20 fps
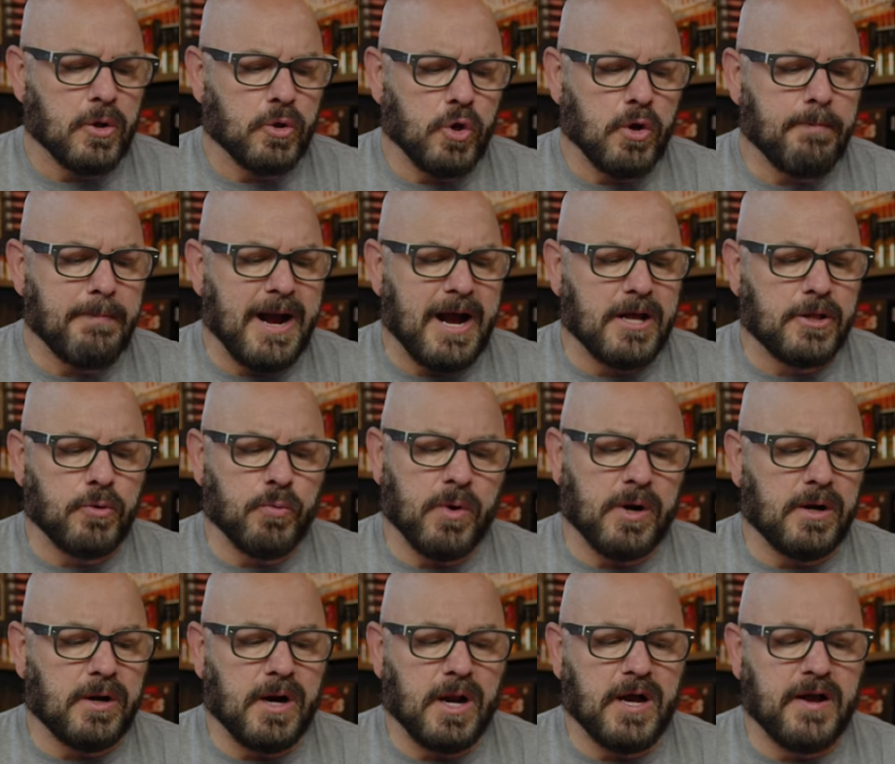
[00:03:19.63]
Your mouth will
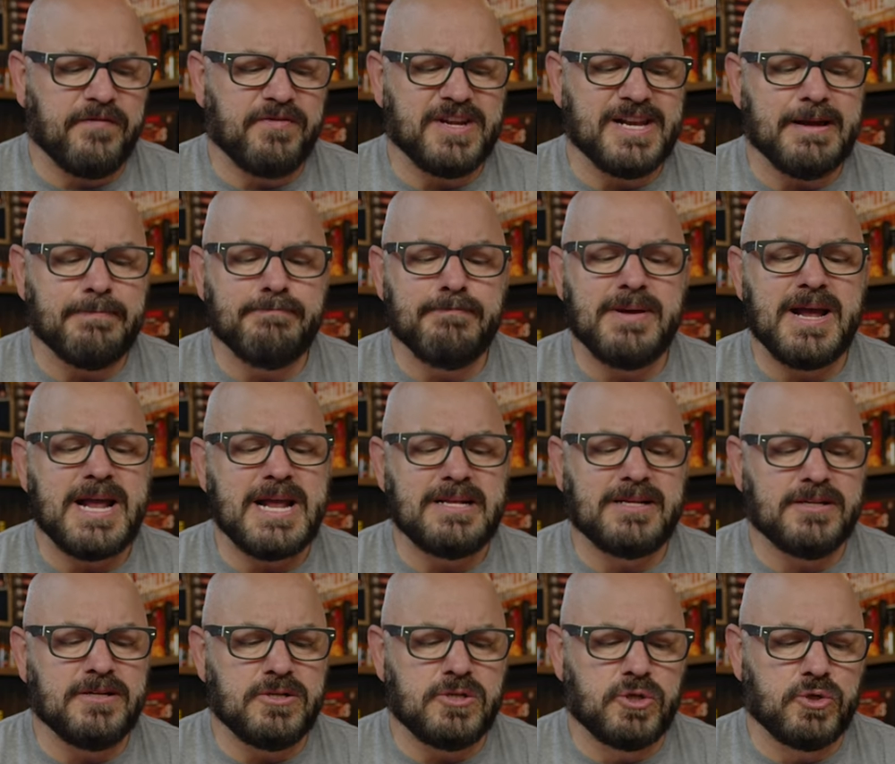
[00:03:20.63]
love the
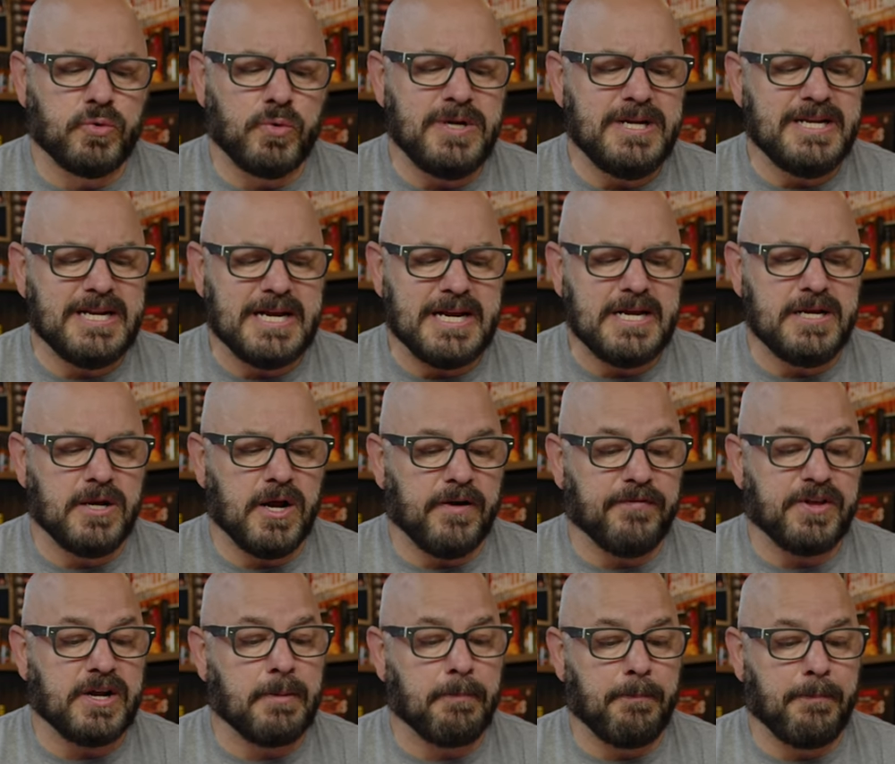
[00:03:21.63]
amazing sweet heat of
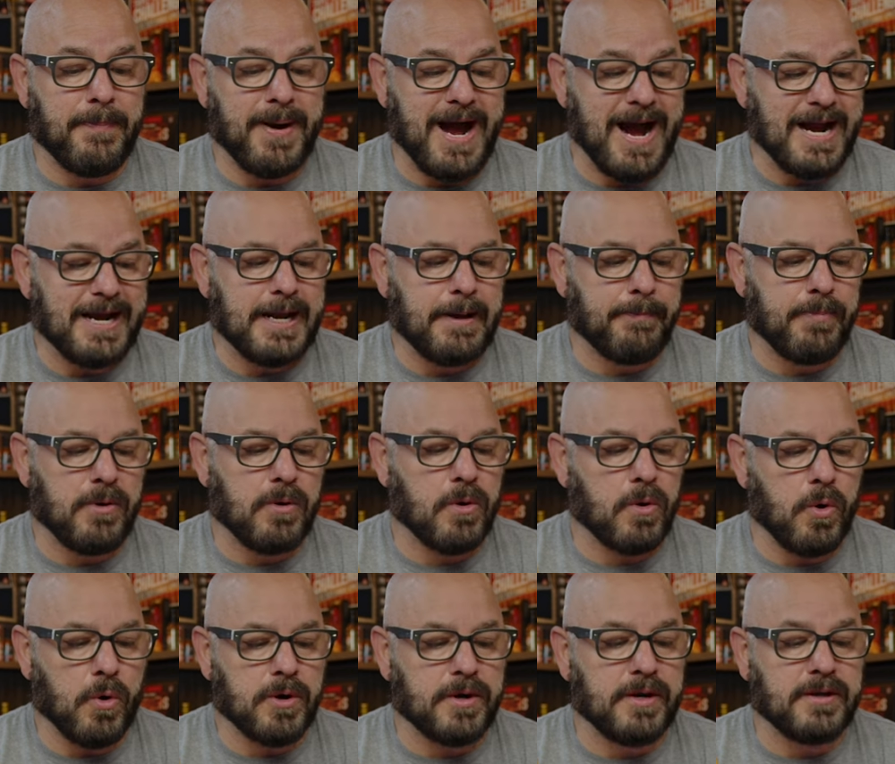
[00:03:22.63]
the pineapple
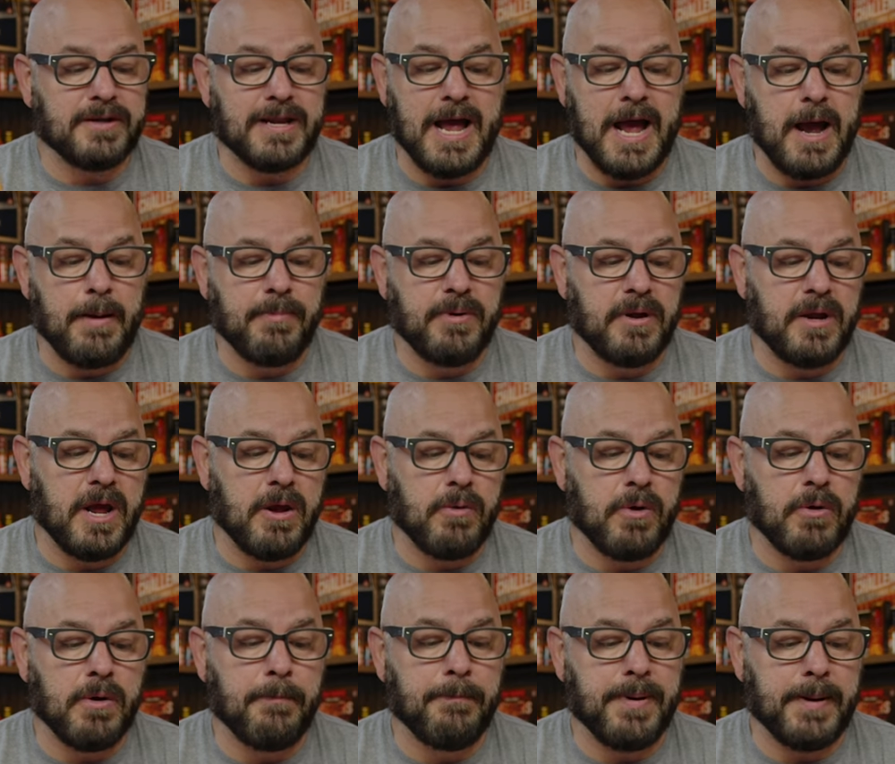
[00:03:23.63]
coconut and
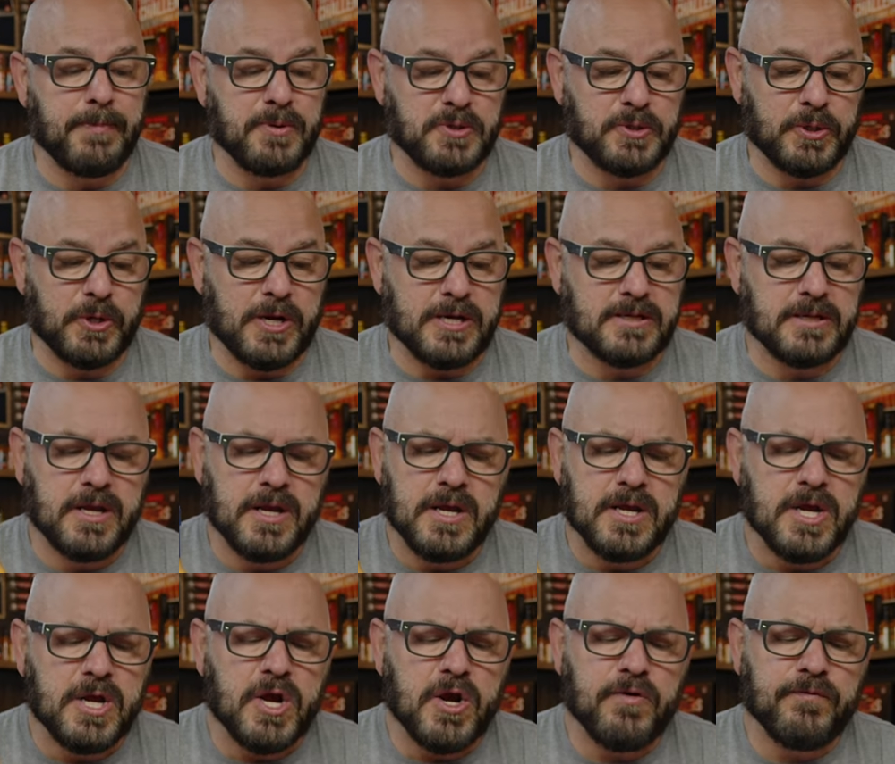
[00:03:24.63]
habanero pepper sauce.
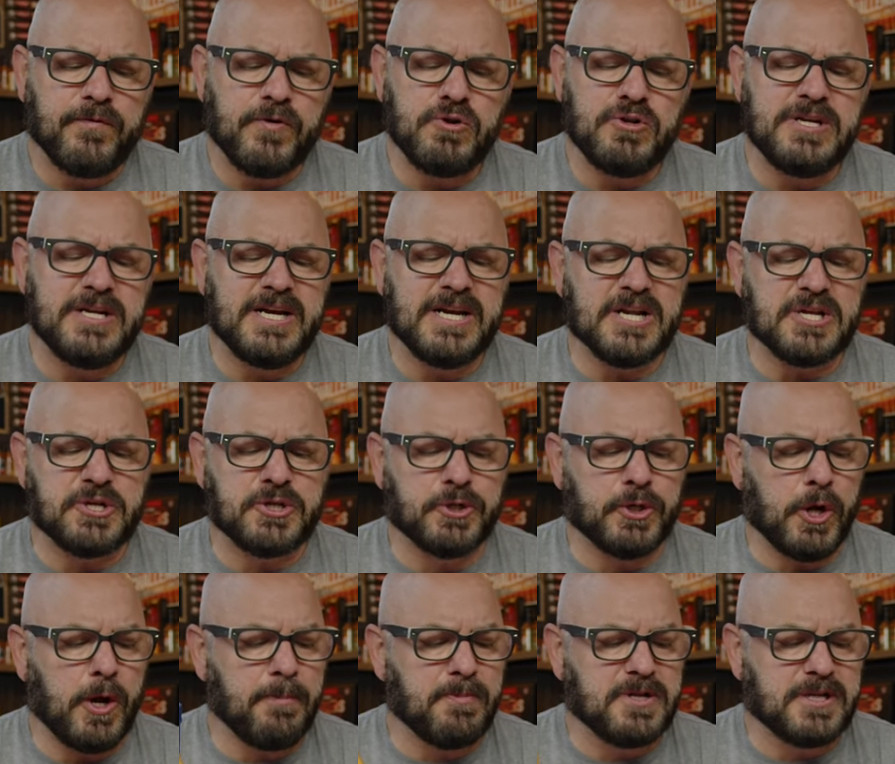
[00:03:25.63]
First you get a
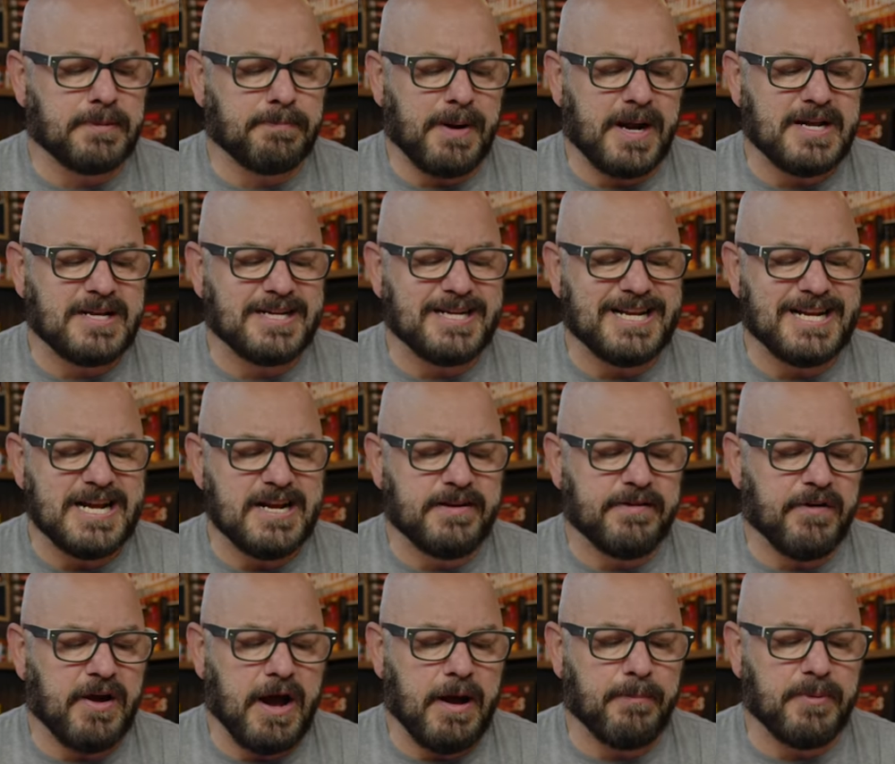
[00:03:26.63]
sharp spicy heat
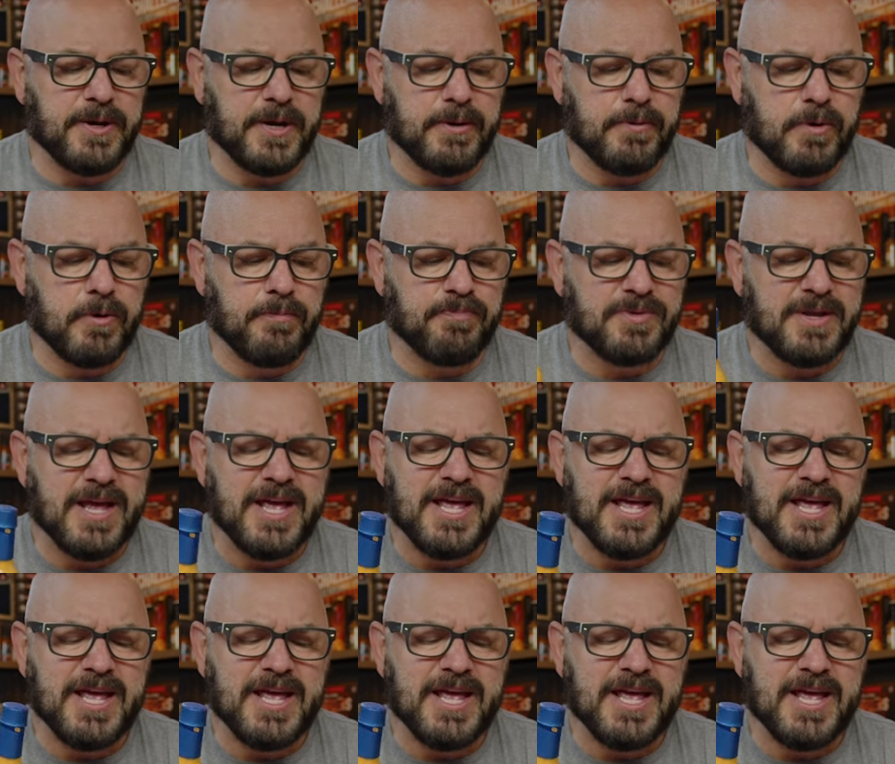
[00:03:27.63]
of habanero,